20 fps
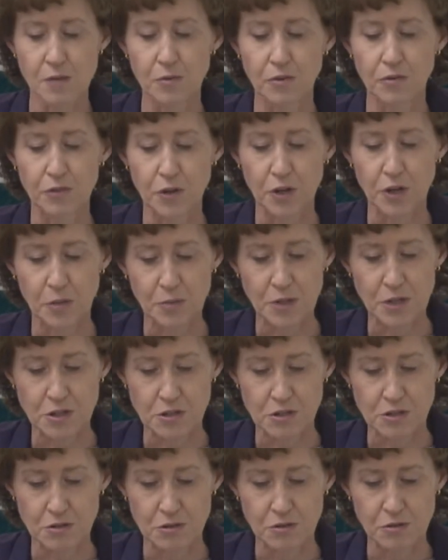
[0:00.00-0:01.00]
Before coming
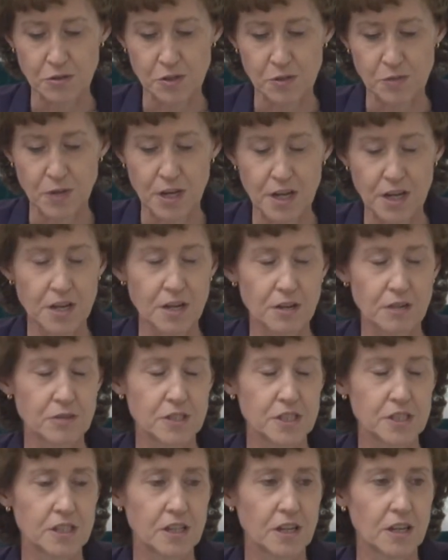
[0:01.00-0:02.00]
to Spain, I
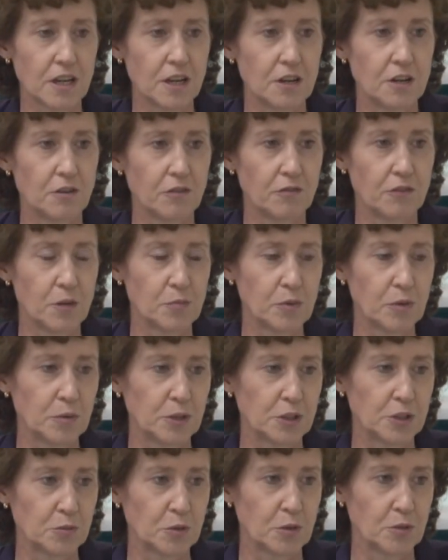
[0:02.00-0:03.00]
was head of our
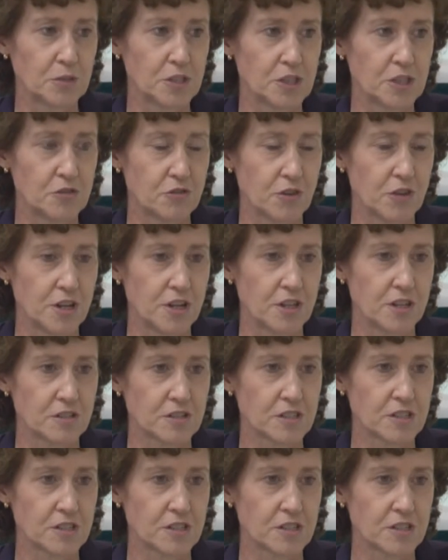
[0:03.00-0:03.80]
public diplomacy training